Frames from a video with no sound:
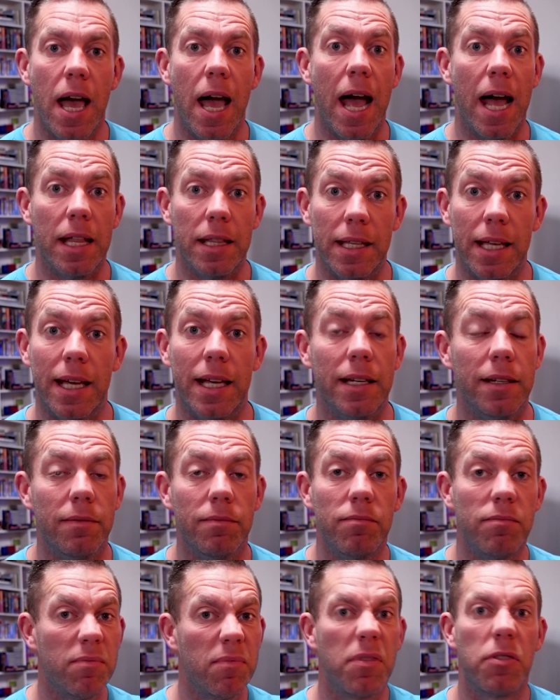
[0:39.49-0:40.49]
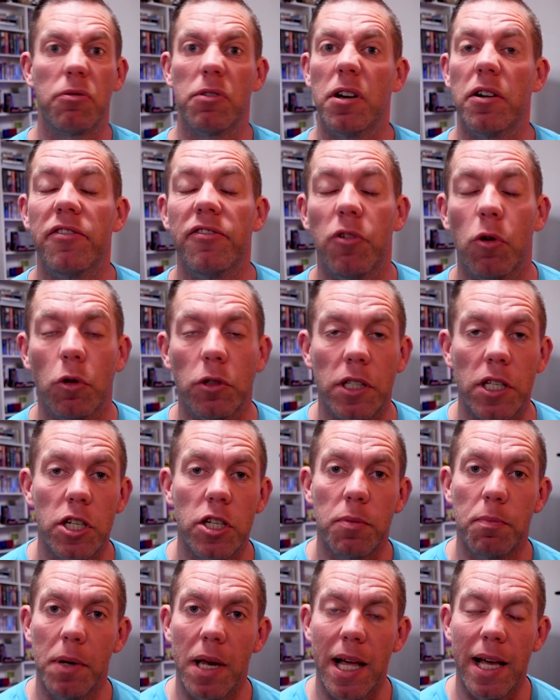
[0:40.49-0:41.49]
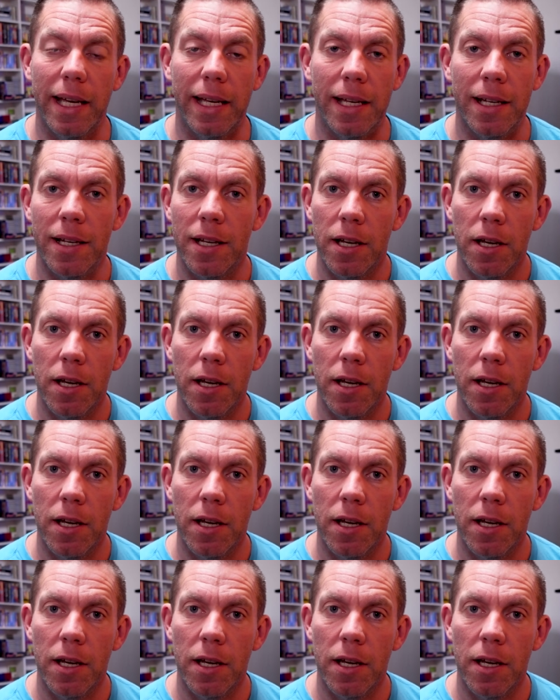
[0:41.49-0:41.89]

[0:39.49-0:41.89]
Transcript: and then 3 or 4 display